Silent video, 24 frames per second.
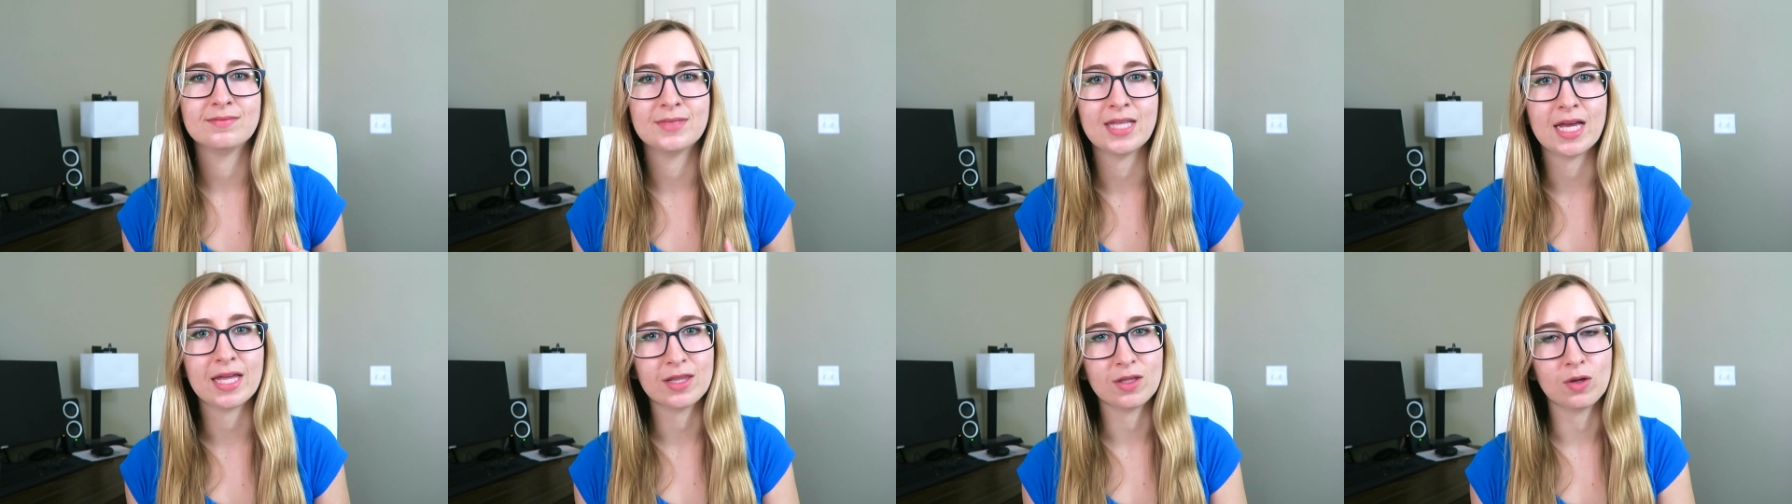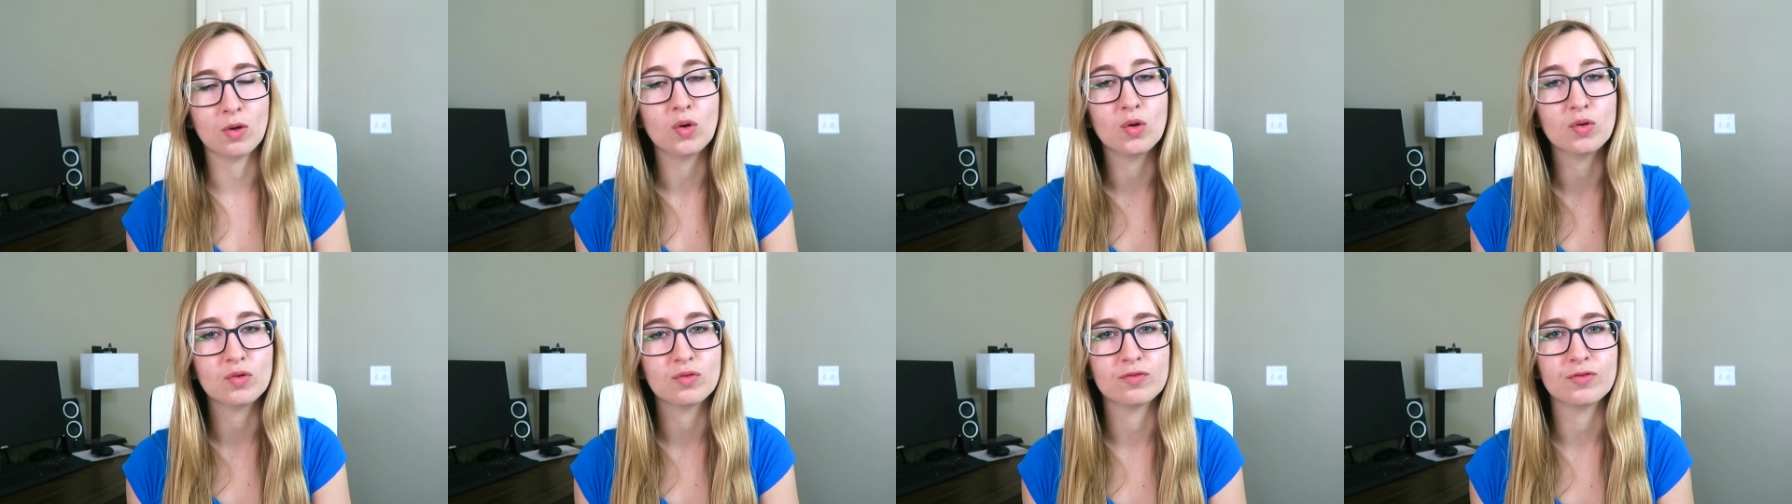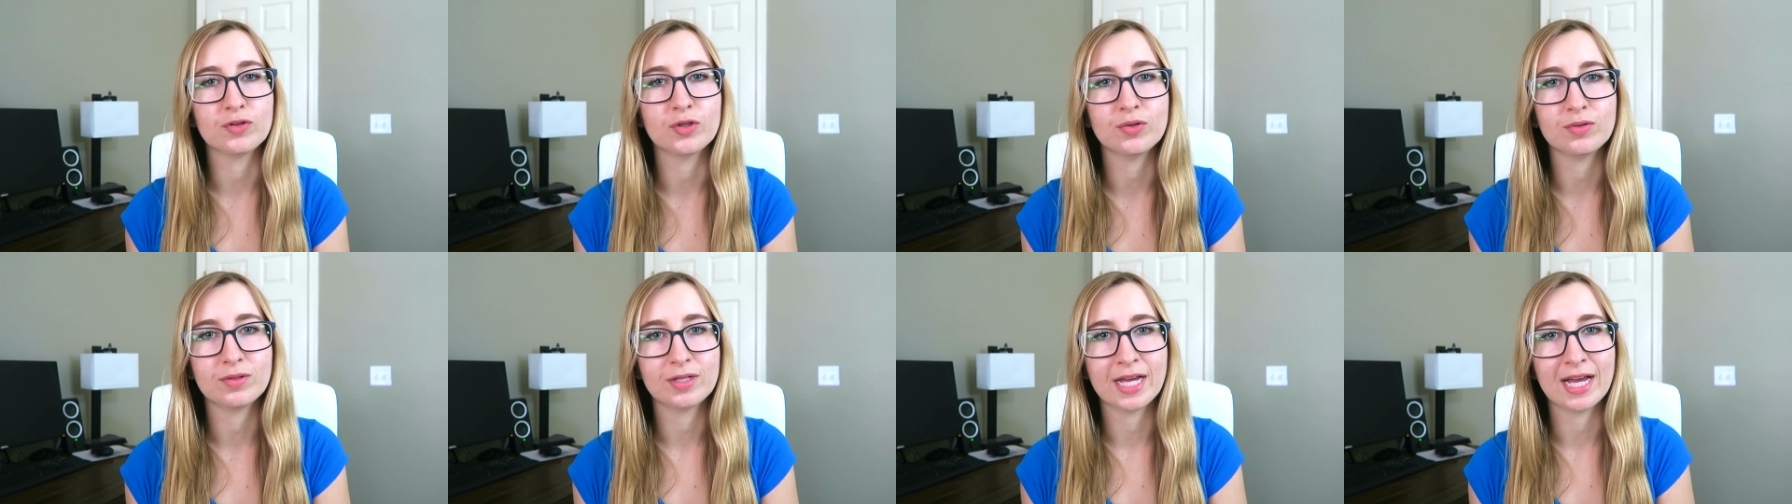That the whole
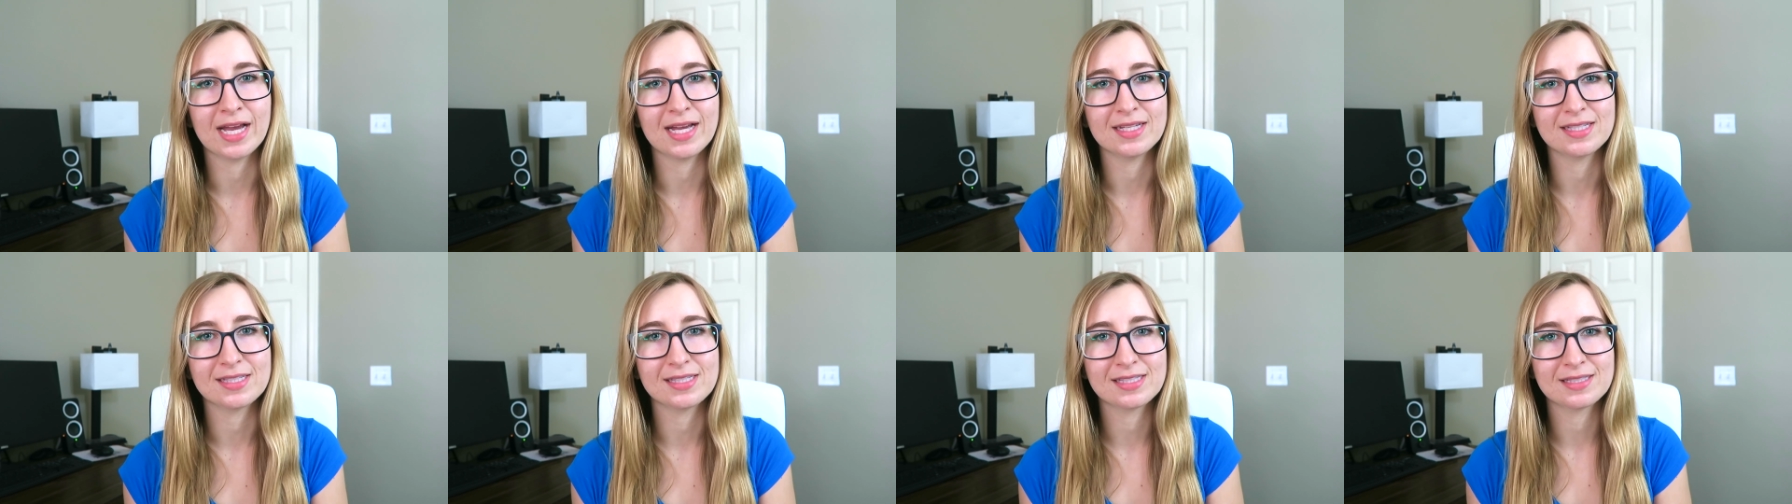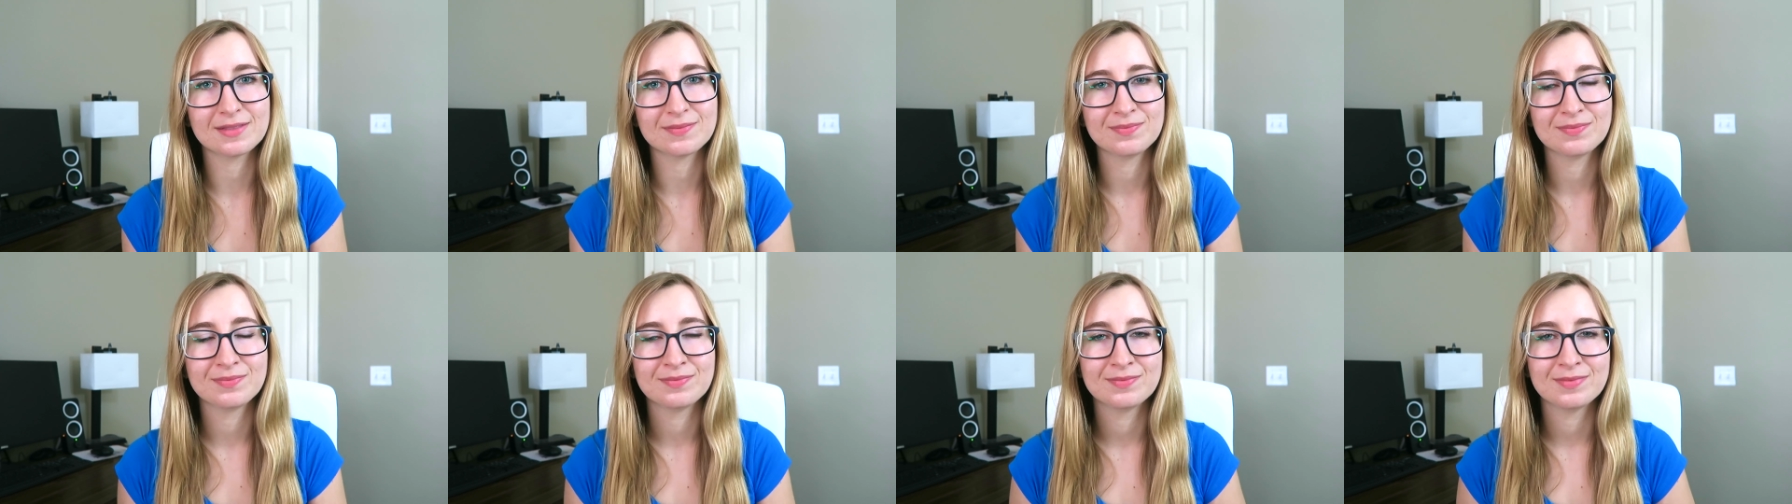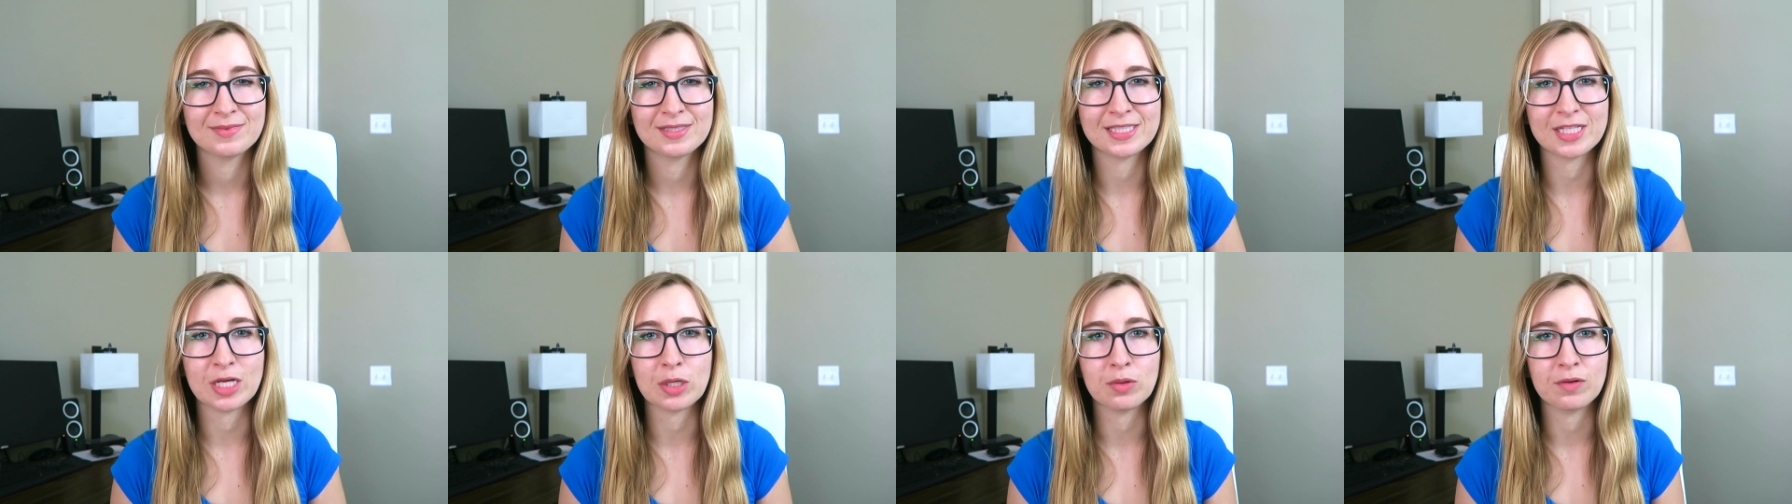fruit has.
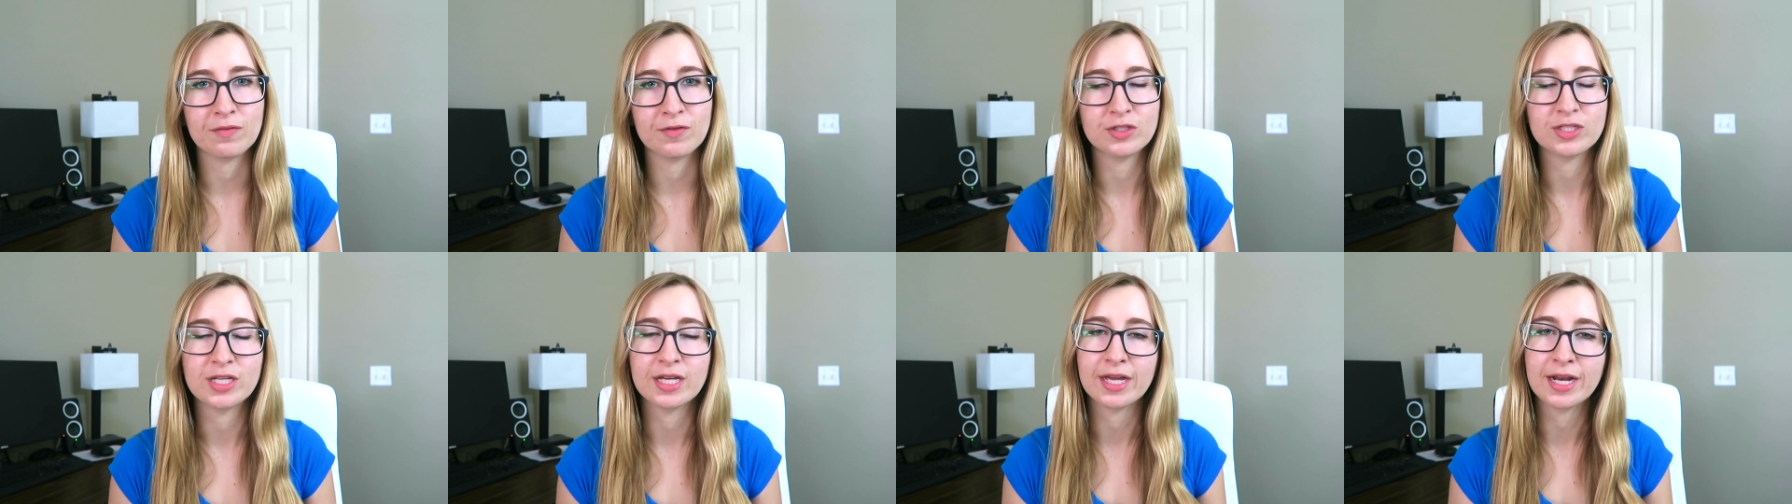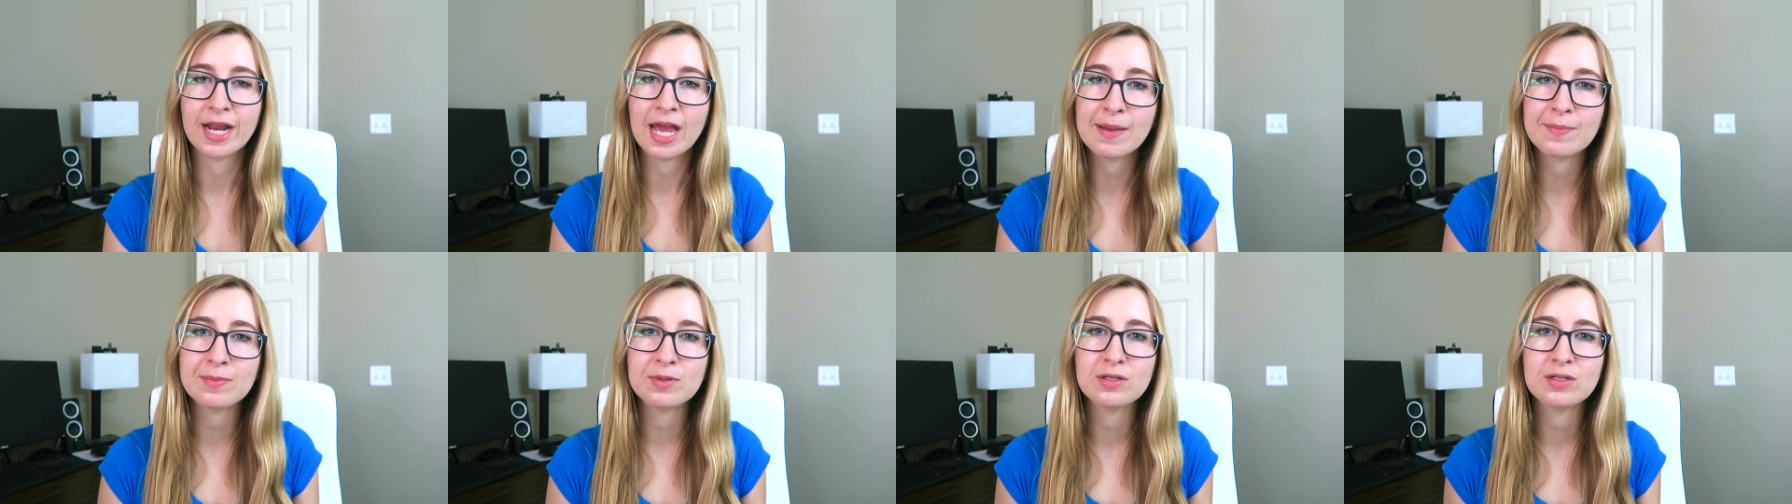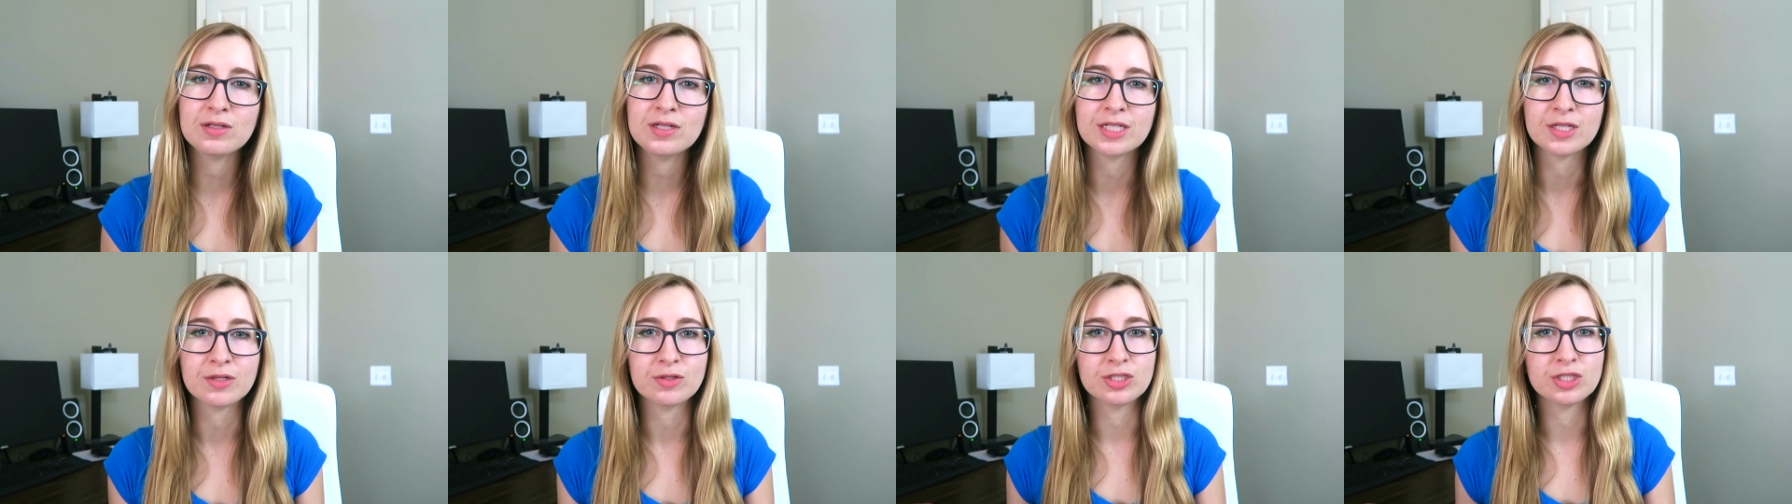So if you take an
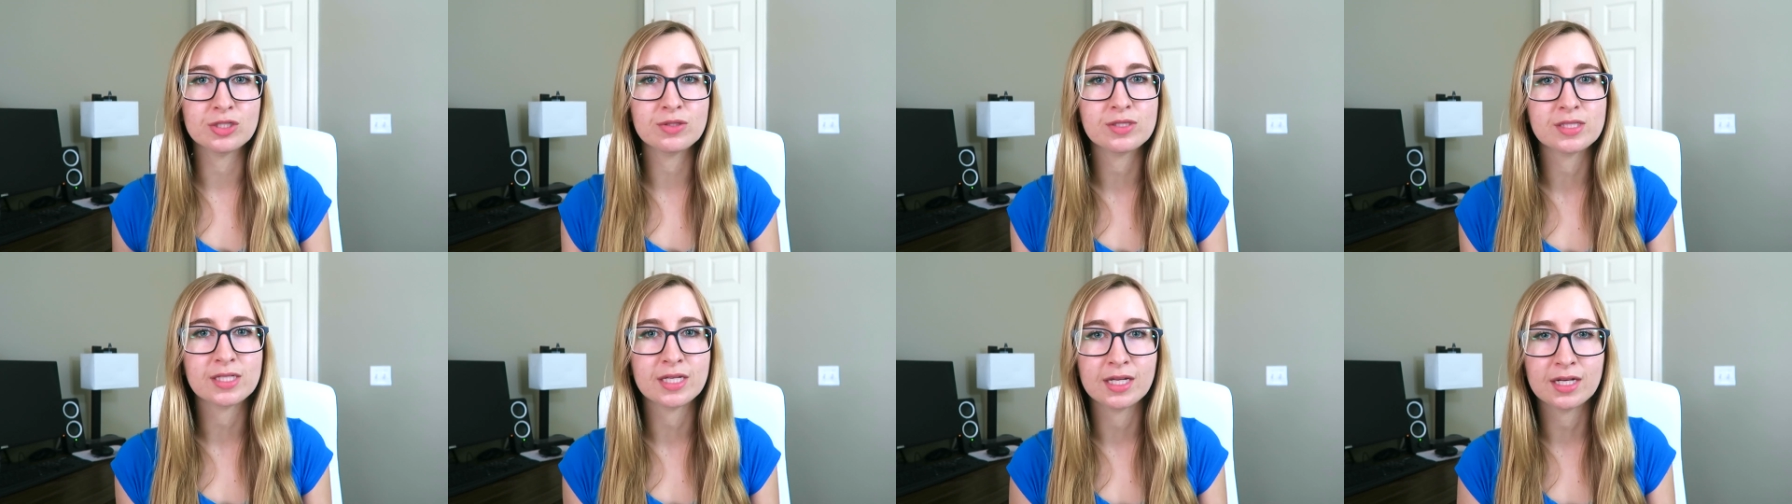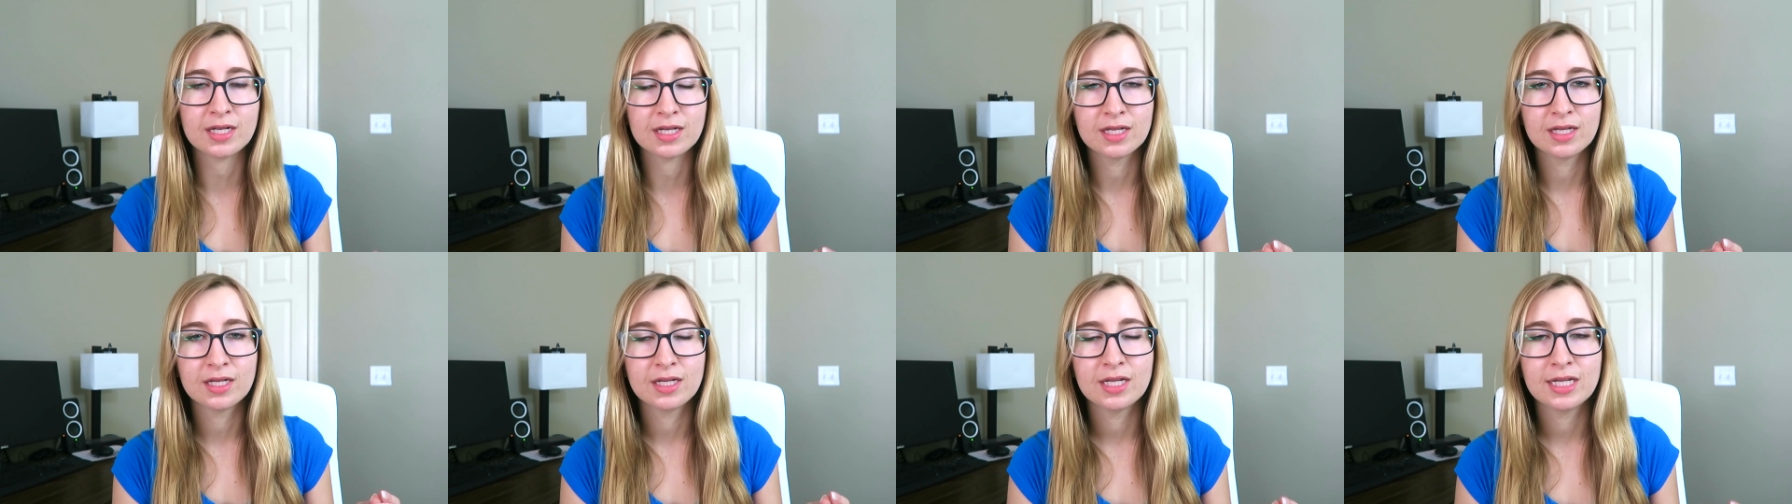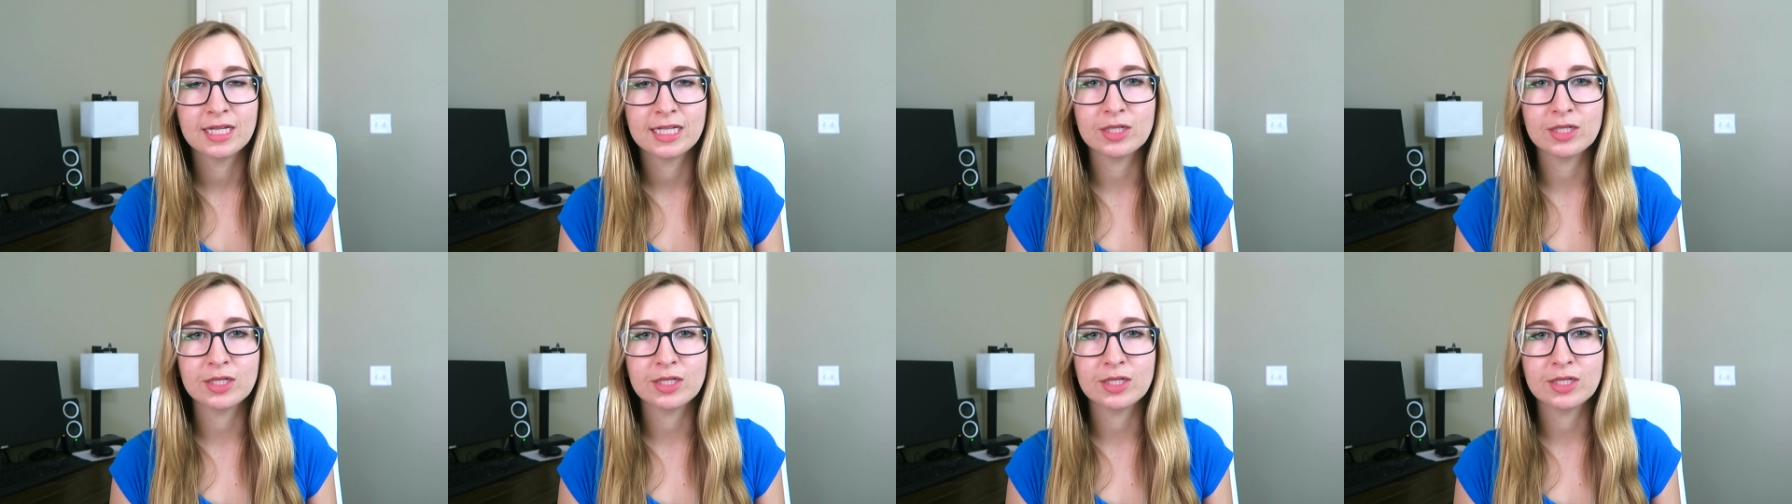apple and you juice it,